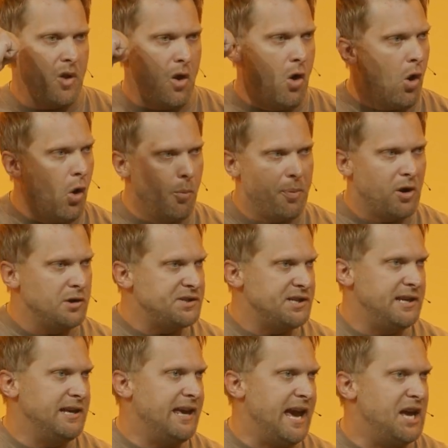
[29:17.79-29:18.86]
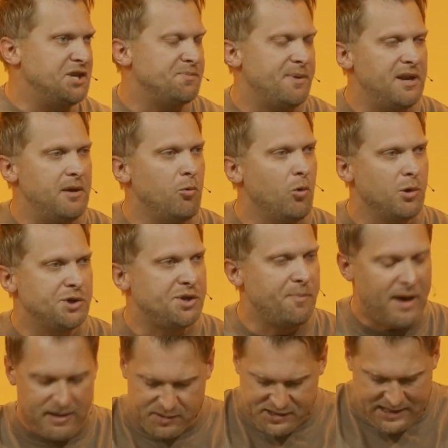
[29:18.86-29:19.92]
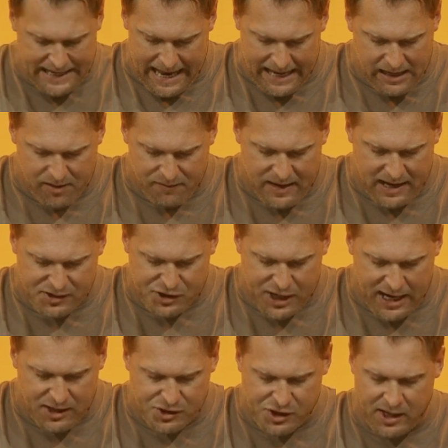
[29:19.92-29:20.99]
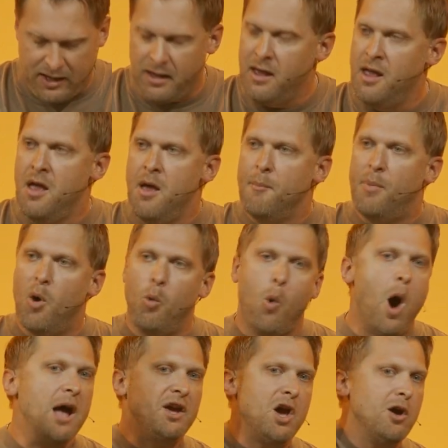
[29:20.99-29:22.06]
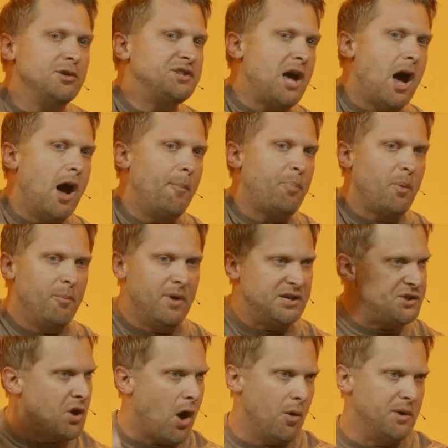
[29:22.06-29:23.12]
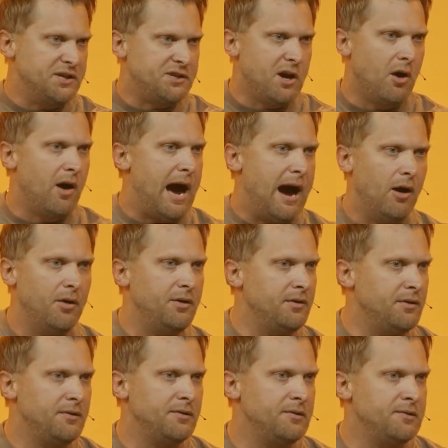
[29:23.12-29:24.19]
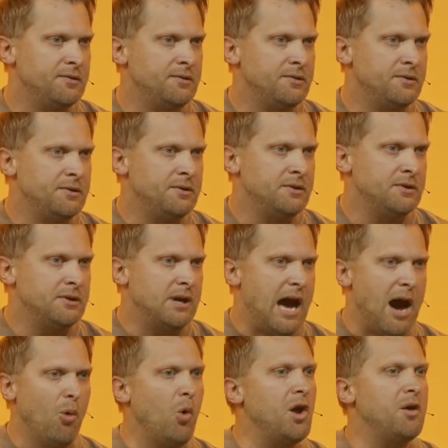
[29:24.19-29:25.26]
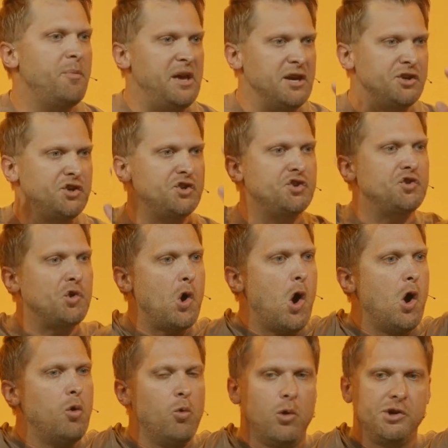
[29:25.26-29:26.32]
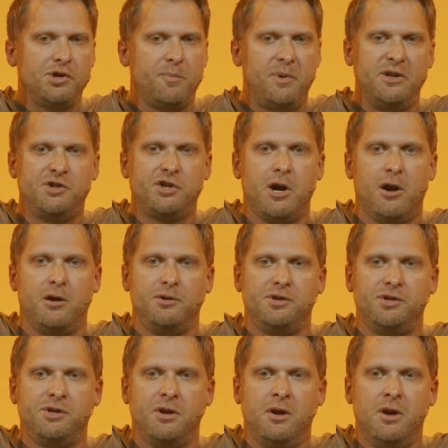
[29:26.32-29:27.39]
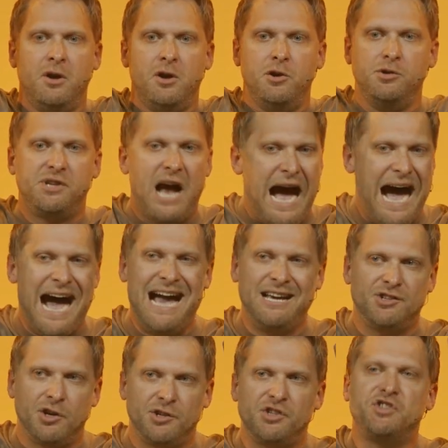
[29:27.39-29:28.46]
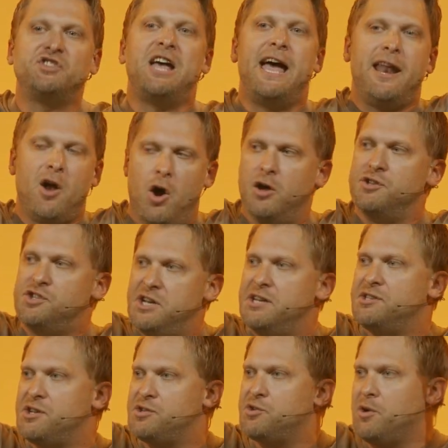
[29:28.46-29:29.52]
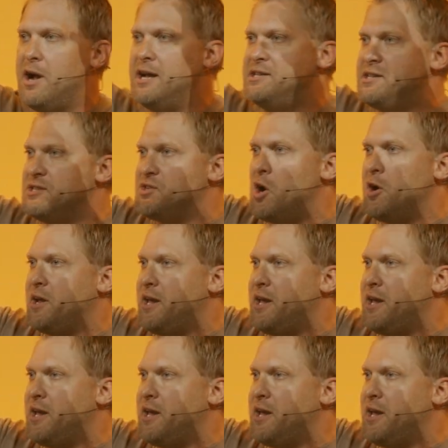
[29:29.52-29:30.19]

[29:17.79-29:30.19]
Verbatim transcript: whole person engagement in worship. I don't see any of that changing. But what goes up must always go out. I want to be a strong worshiping church whose eyes are set on Jesus Christ as our